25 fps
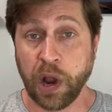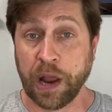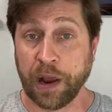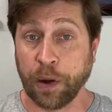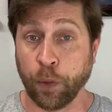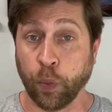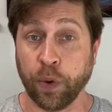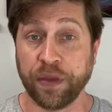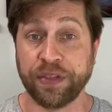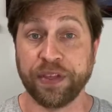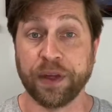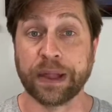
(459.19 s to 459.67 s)

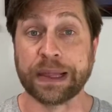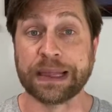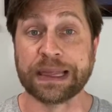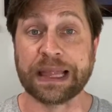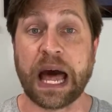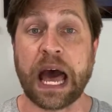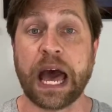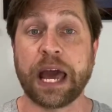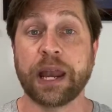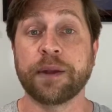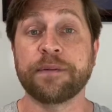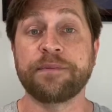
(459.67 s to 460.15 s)
with a
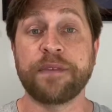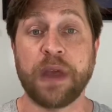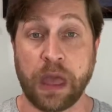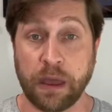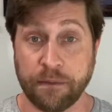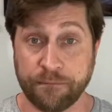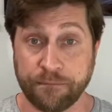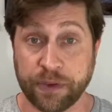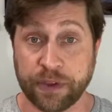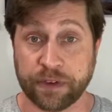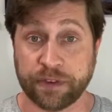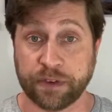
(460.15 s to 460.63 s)
lot of
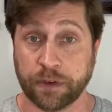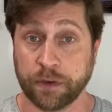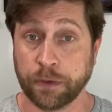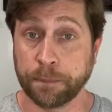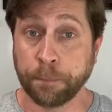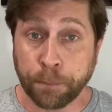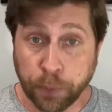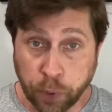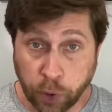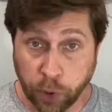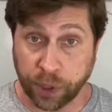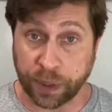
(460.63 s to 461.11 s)
emphasis
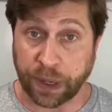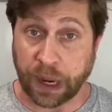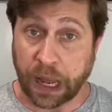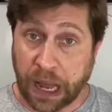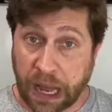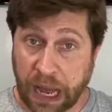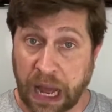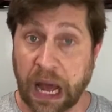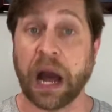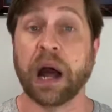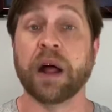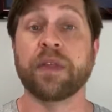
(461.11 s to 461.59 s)
put
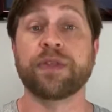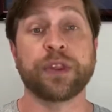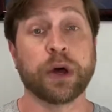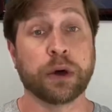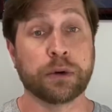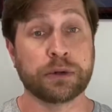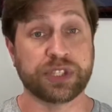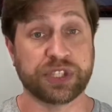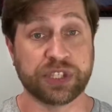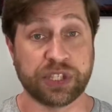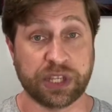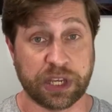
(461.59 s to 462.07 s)
on
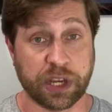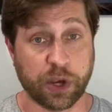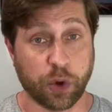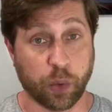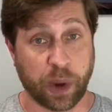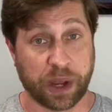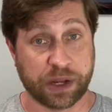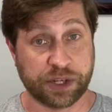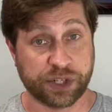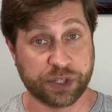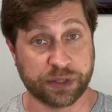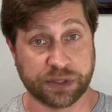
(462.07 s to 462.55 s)
those
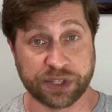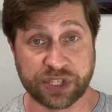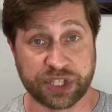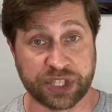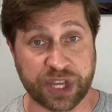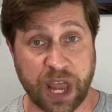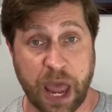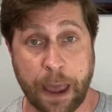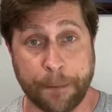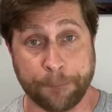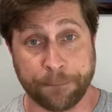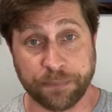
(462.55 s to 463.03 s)
sequential
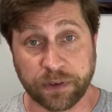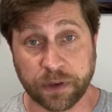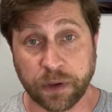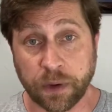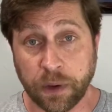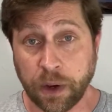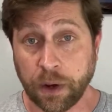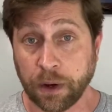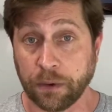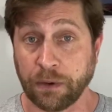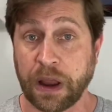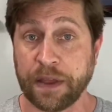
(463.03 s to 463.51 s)
steps,
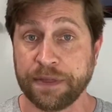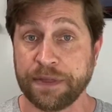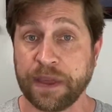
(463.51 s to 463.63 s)
right?